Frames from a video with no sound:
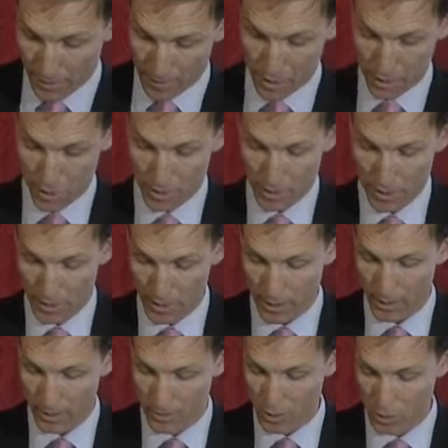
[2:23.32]
caricatured
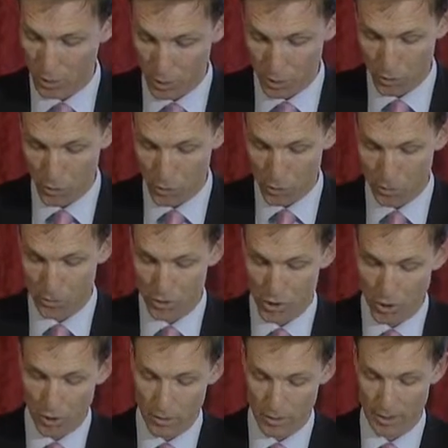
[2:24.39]
idea of a social Europe of
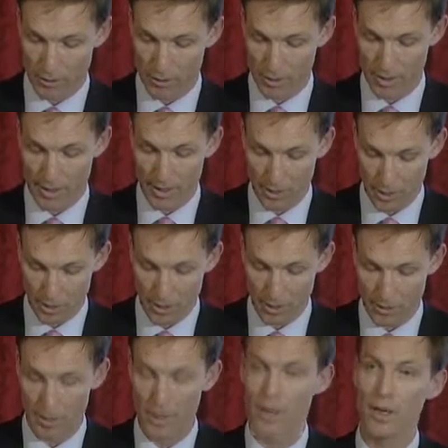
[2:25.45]
short-term
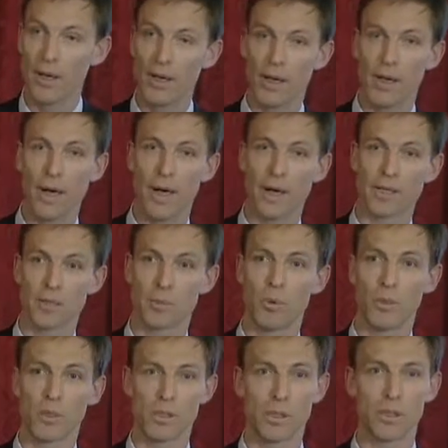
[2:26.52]
protectionism and
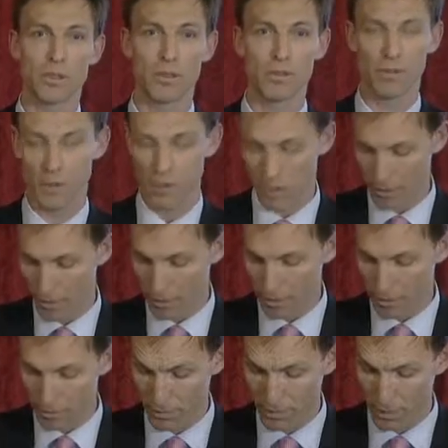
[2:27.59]
supposed
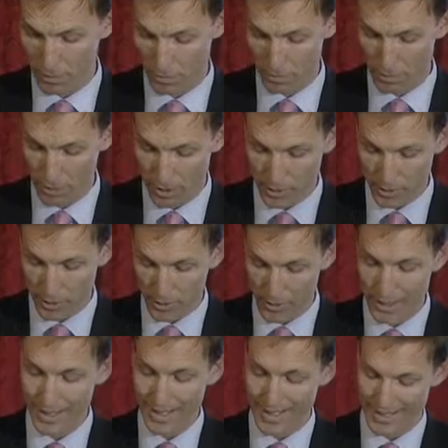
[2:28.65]
interference from
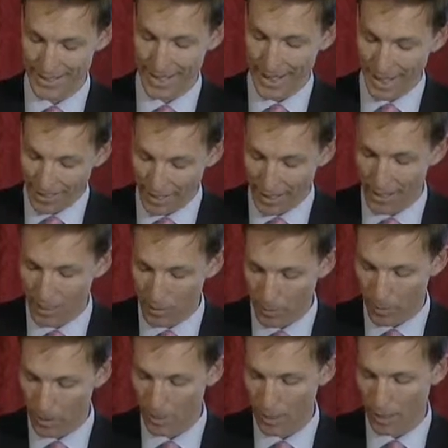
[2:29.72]
Brussels is in any
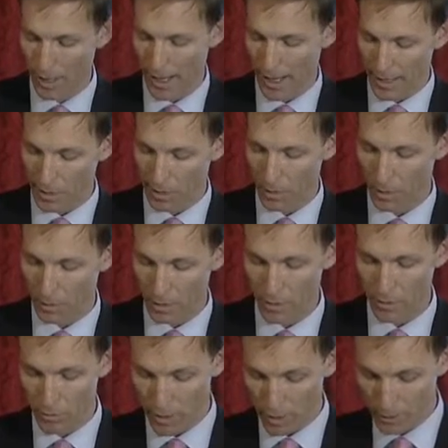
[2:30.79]
way any
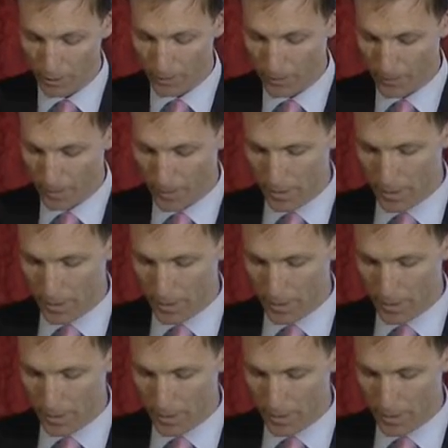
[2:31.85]
longer relevant.